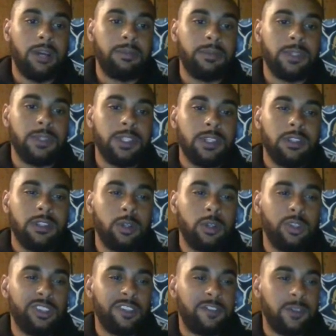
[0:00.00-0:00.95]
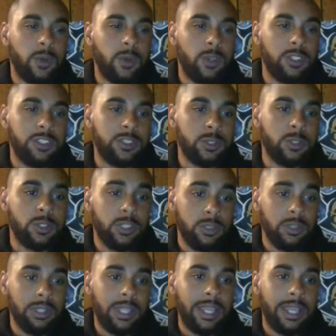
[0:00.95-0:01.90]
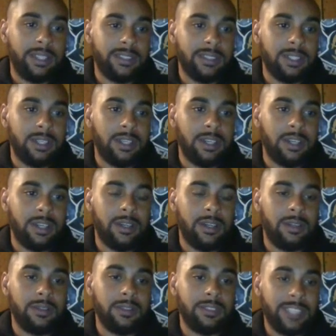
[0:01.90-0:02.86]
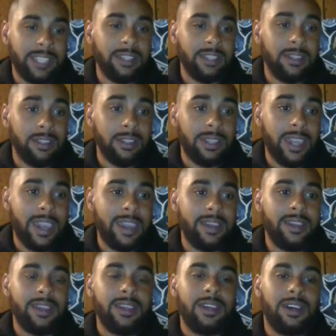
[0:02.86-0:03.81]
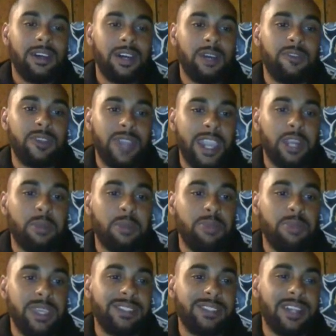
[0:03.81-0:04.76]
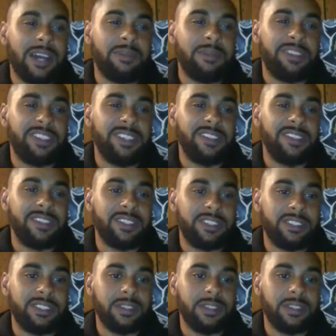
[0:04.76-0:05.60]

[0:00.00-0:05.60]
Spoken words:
Who's a Florida school you would like to take a look at if you had a big time season this year?